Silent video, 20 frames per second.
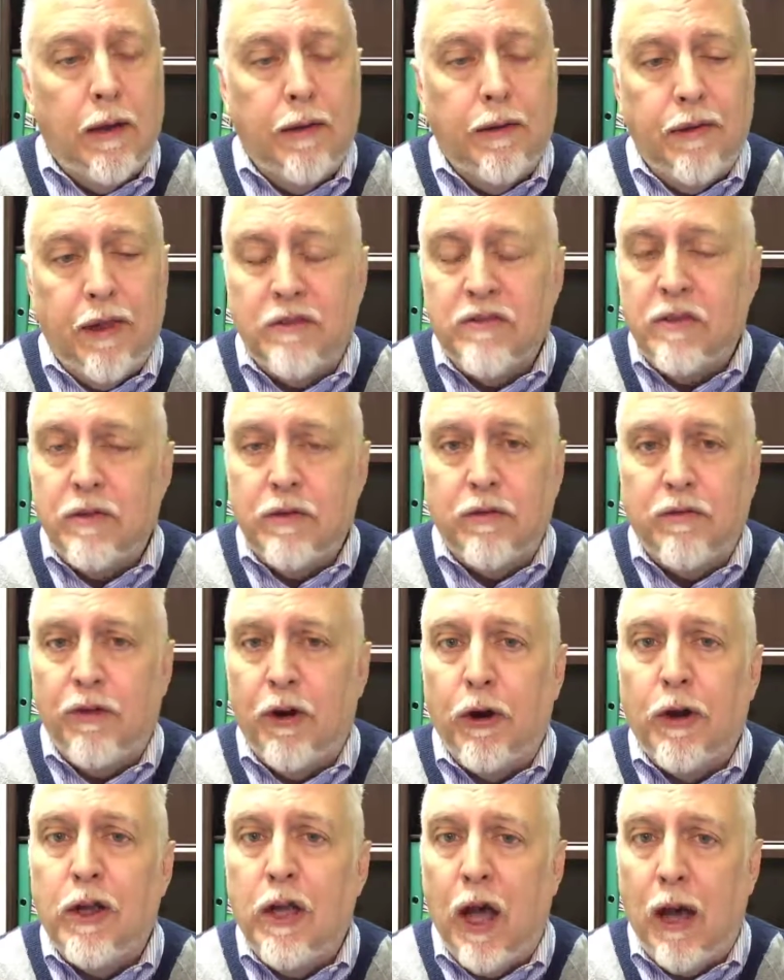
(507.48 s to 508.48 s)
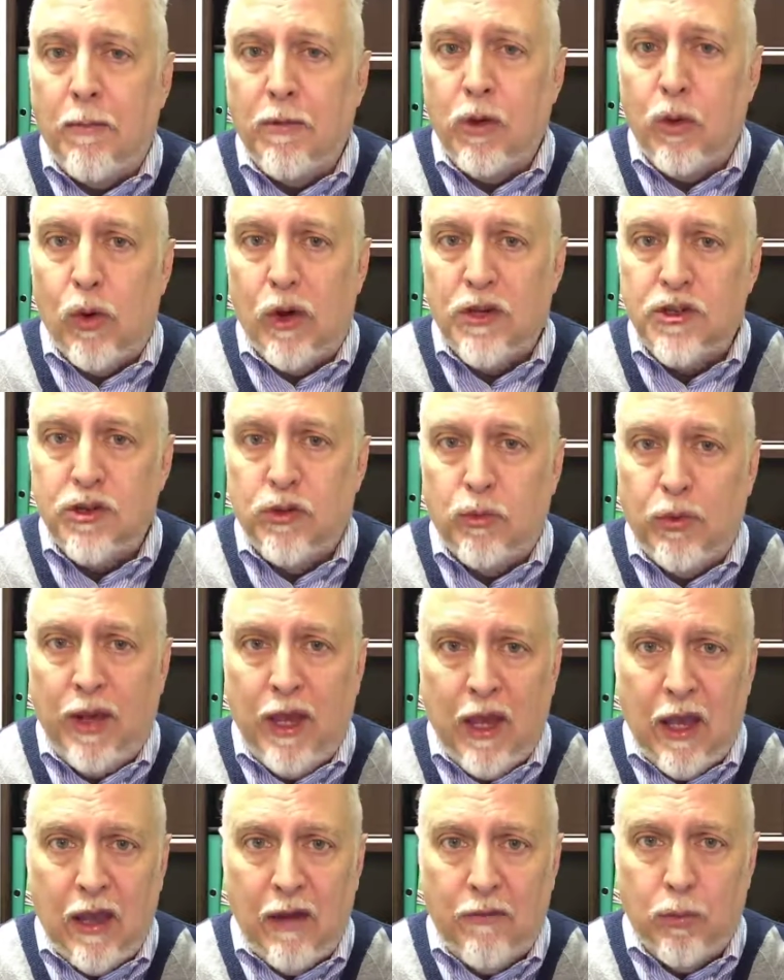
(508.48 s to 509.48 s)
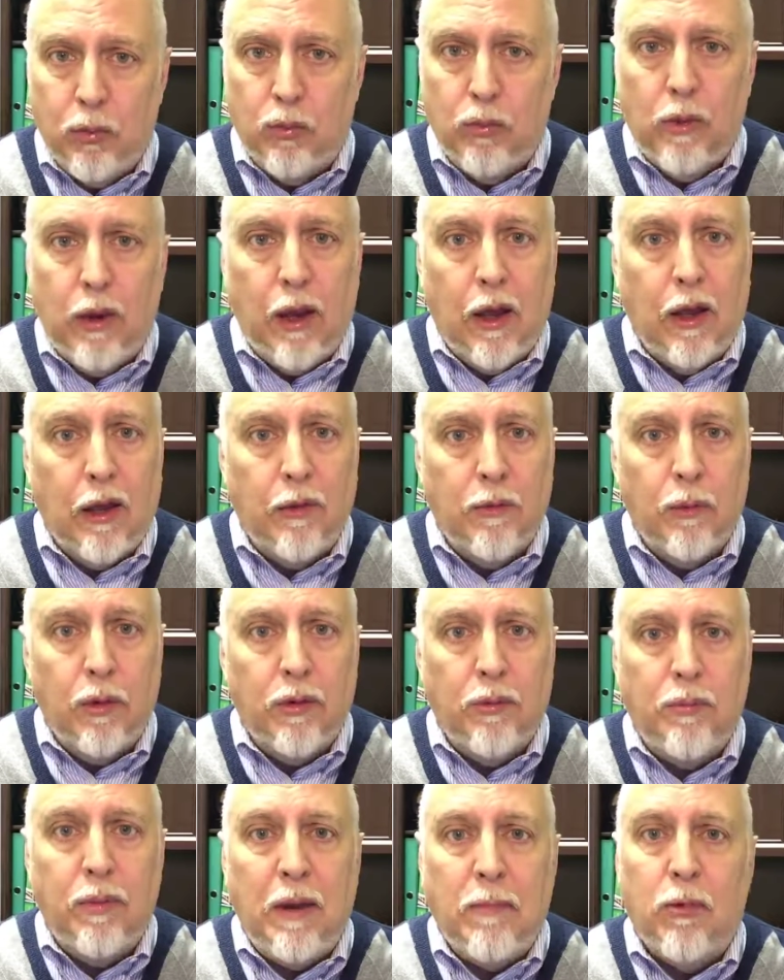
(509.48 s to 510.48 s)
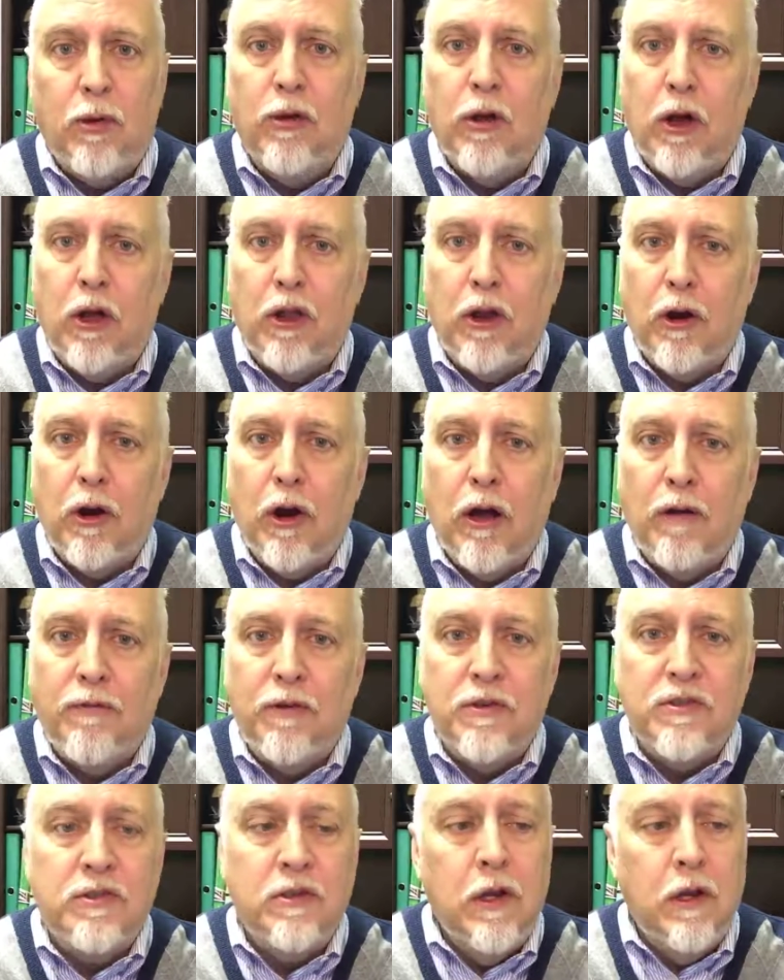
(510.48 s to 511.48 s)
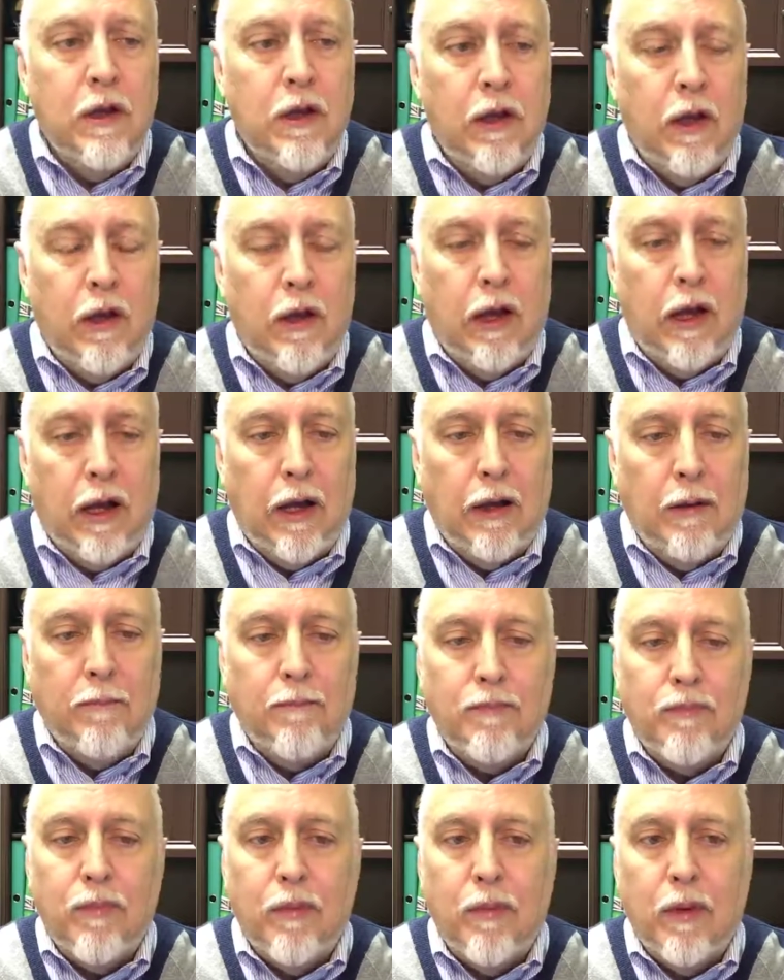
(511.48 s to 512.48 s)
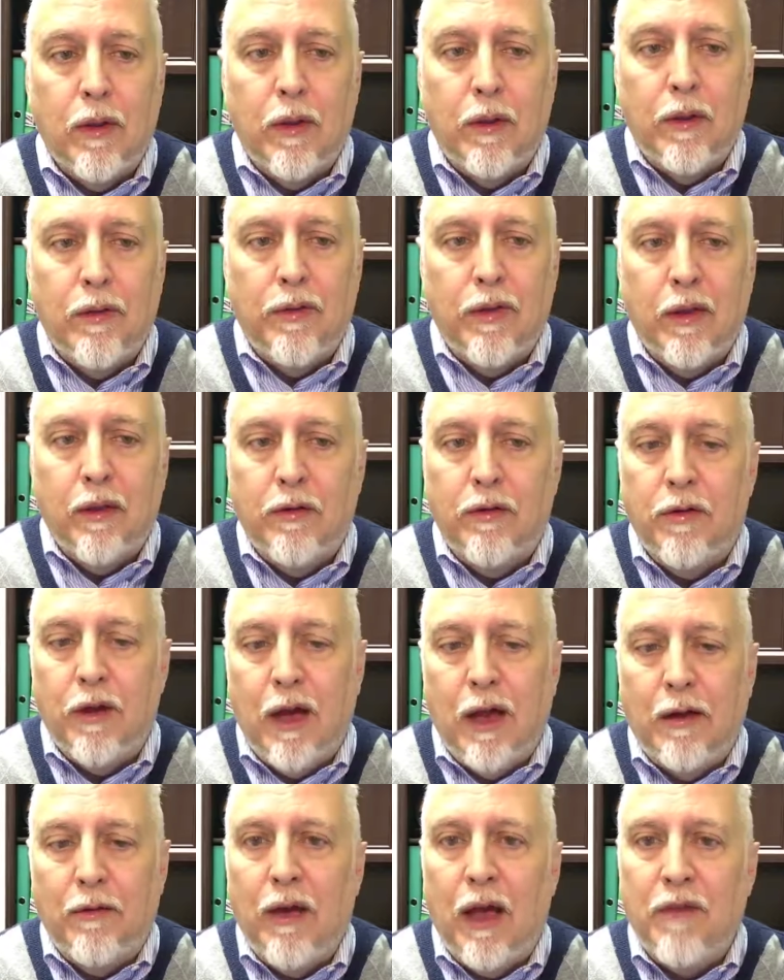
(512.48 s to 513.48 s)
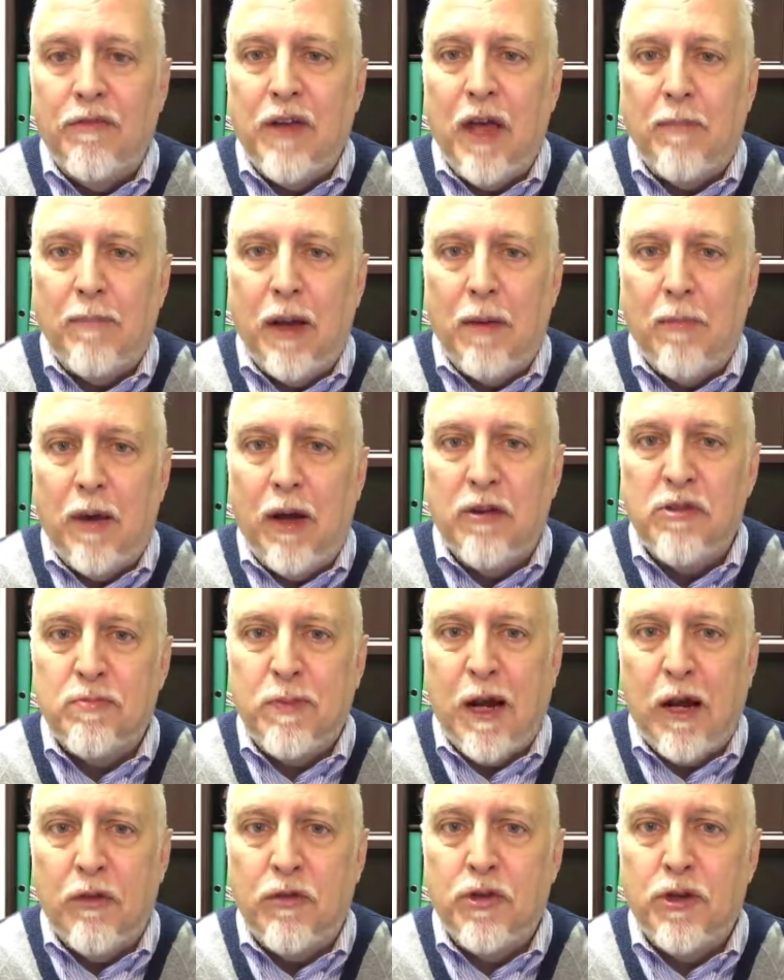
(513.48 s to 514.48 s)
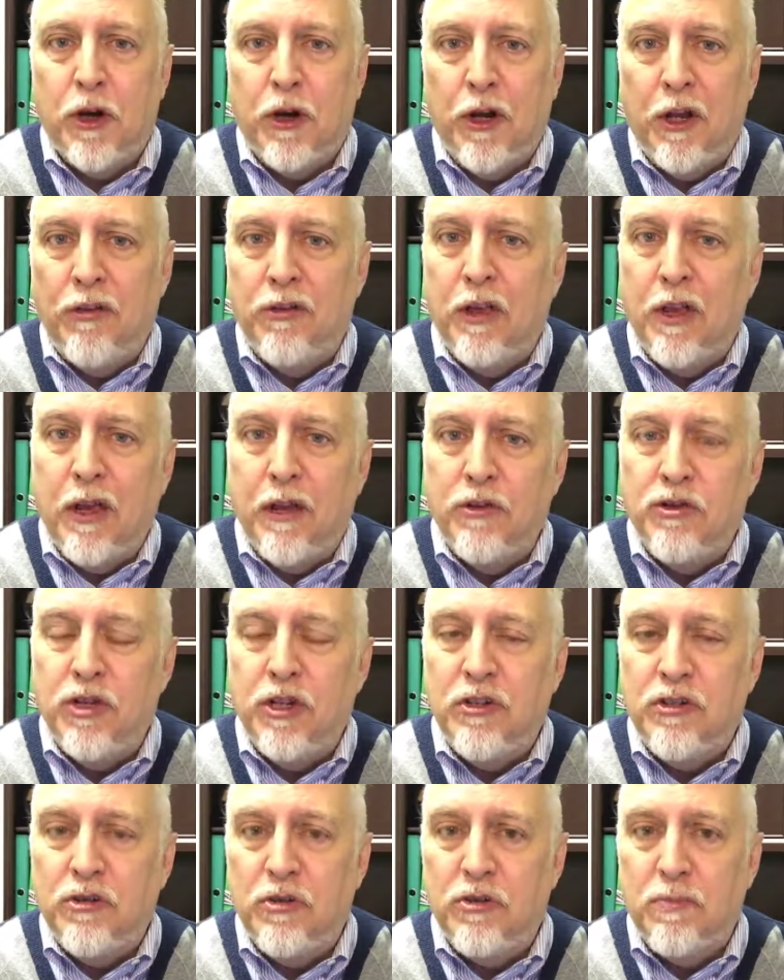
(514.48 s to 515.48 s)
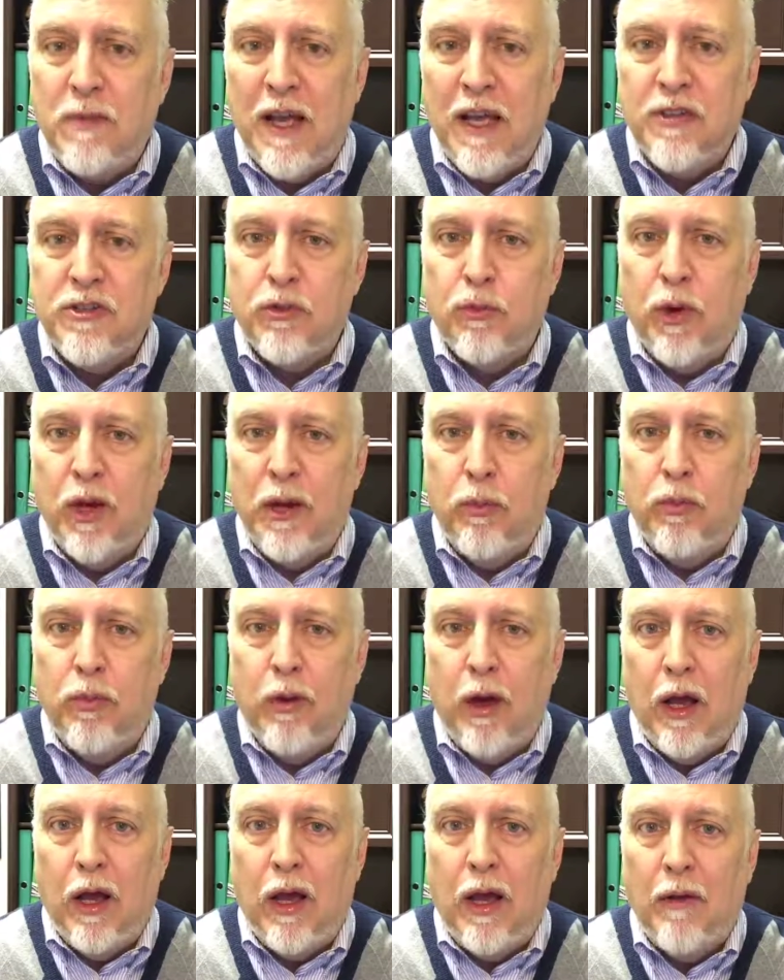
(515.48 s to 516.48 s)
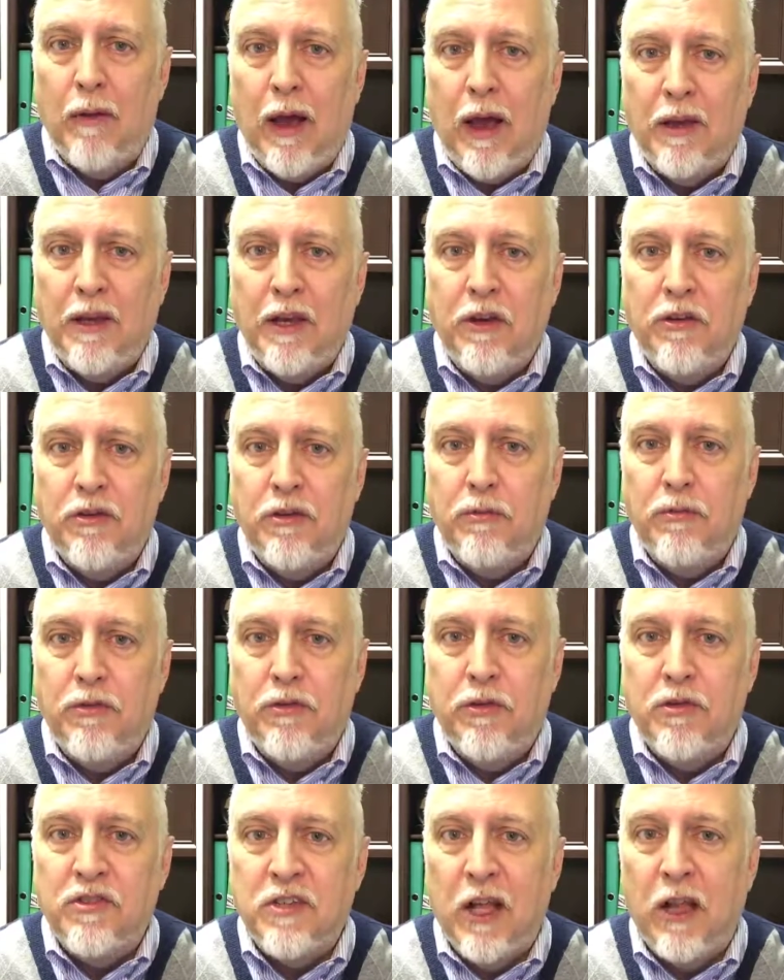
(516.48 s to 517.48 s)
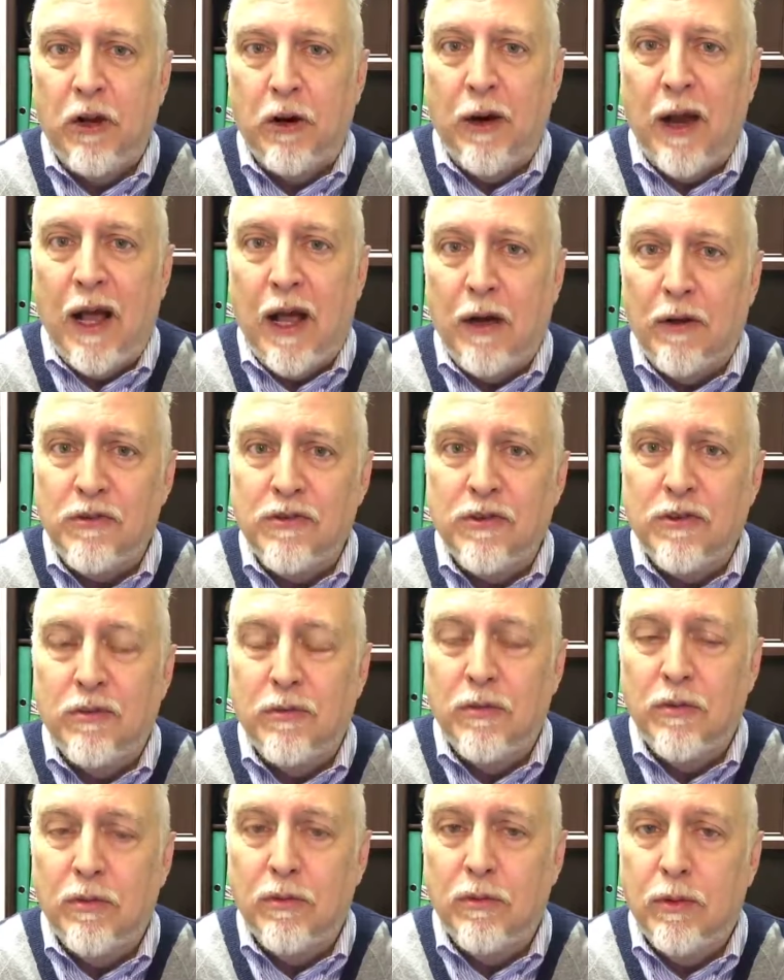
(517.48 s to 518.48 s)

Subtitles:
This is a very common question we have when people call our office, that I've got my mom's power of attorney and she's just passed away. I need to sell her house.